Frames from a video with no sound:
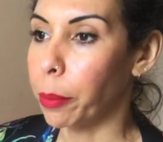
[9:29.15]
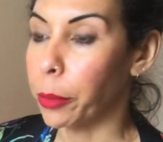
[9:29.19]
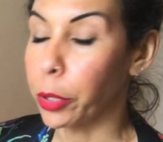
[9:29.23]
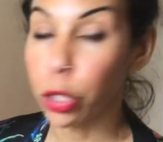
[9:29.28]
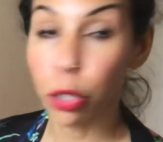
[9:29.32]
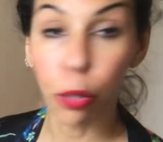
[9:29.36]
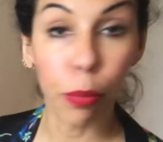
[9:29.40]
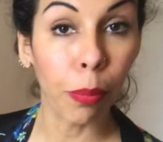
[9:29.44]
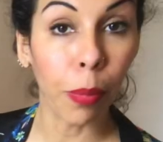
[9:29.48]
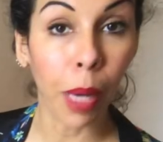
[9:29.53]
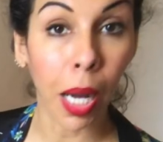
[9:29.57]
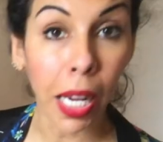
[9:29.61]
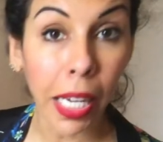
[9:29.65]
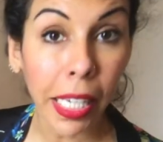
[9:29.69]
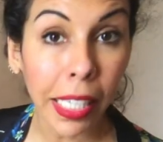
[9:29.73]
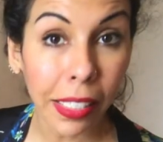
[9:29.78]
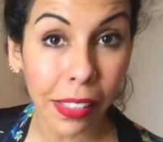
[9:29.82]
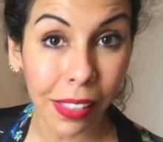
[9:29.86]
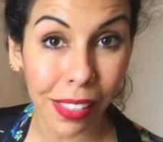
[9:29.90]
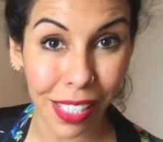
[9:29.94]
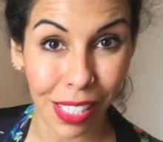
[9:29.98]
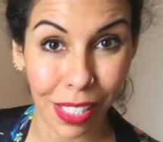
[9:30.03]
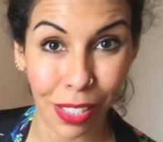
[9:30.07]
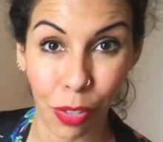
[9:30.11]
Your
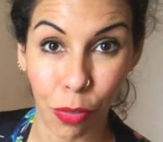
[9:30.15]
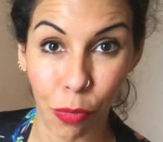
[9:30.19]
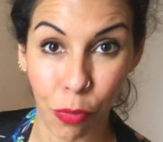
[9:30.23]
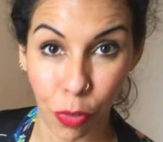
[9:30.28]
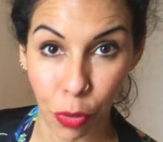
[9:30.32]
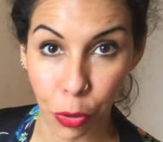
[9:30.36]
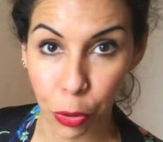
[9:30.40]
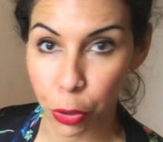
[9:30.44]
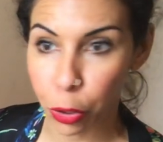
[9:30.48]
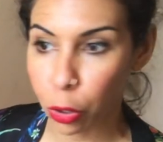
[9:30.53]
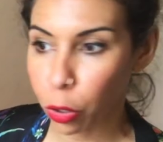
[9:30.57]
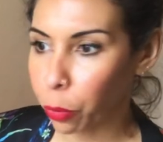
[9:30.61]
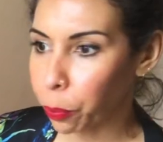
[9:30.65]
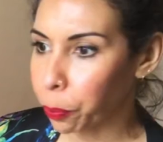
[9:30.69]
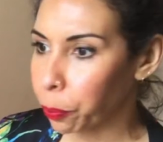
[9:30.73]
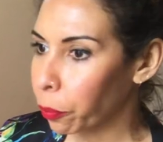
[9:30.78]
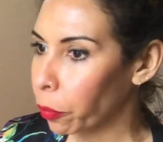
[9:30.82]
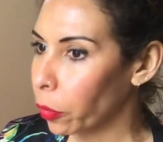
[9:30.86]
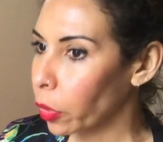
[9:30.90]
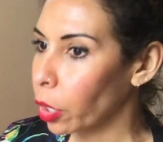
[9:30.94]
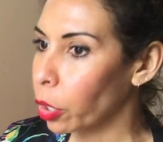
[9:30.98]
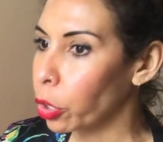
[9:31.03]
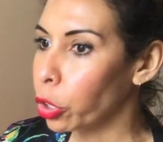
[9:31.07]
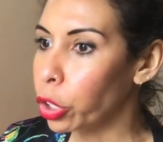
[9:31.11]
mind is fertile.
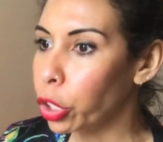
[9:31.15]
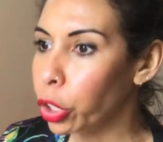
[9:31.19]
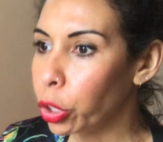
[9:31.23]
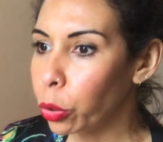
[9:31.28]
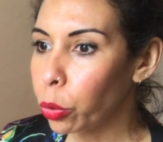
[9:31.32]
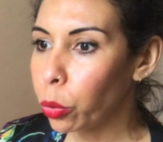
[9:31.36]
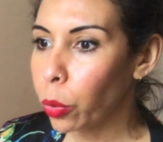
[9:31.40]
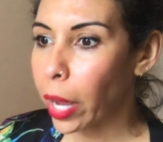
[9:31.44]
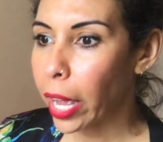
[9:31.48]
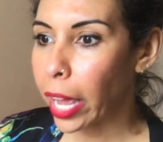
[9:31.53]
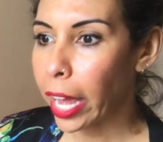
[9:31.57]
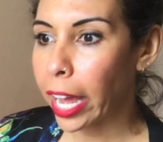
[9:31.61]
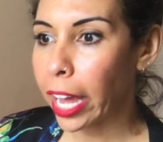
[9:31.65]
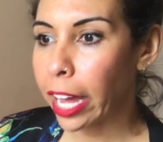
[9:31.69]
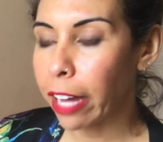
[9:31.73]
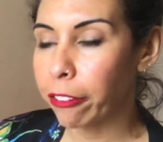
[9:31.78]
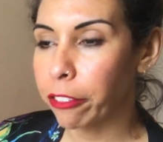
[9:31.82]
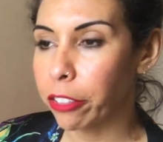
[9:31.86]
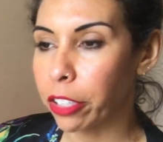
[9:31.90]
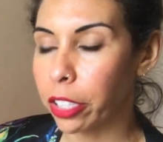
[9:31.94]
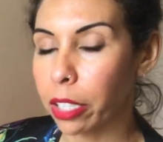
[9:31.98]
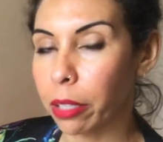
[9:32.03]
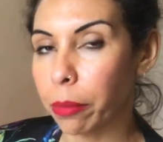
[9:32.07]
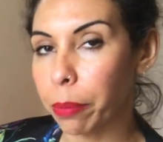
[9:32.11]
You
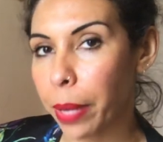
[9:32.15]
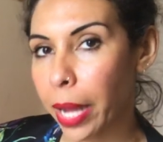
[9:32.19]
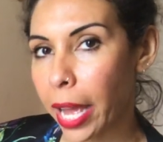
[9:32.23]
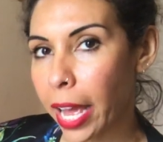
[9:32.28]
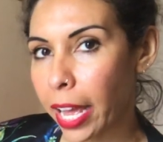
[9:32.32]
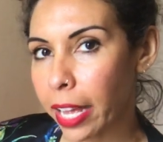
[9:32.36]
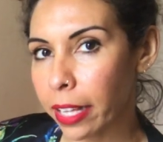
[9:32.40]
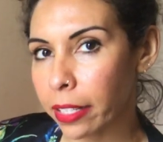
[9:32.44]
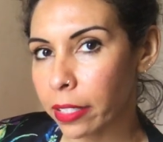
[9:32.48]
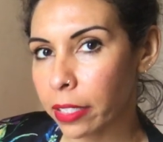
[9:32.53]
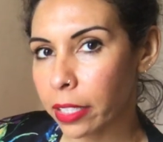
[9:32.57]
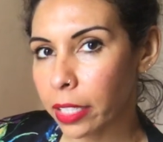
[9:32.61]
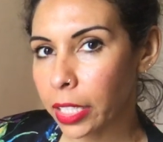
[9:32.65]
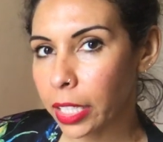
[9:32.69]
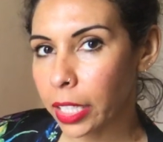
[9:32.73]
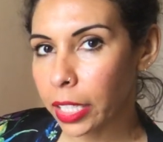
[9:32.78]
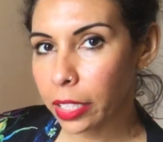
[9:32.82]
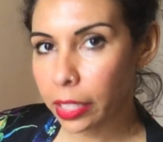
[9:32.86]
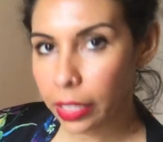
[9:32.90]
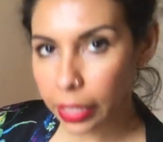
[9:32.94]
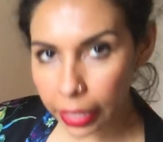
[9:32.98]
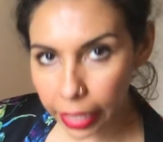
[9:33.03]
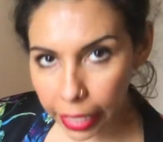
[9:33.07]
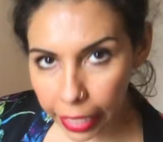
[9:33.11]
have the
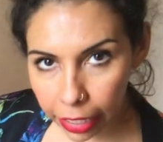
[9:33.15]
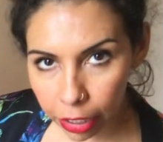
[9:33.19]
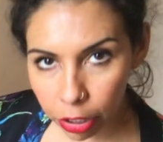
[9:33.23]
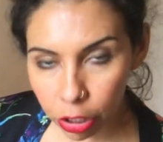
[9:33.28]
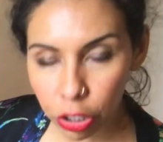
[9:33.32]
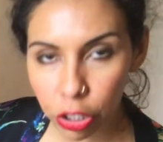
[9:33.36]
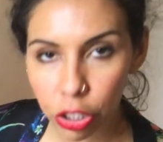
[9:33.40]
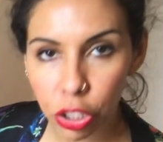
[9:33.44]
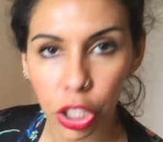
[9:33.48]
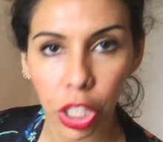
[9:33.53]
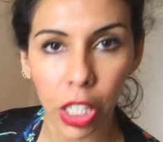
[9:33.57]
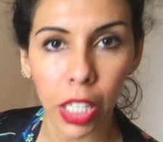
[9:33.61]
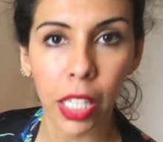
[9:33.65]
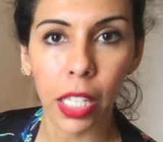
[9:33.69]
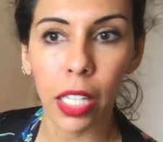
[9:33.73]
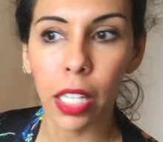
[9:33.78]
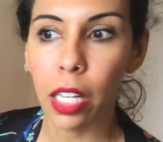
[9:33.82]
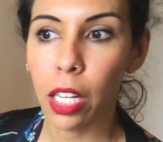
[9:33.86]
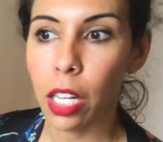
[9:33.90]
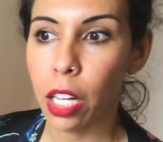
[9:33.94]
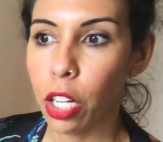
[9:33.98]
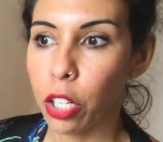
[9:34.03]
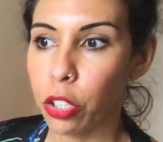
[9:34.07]
capacity, the energy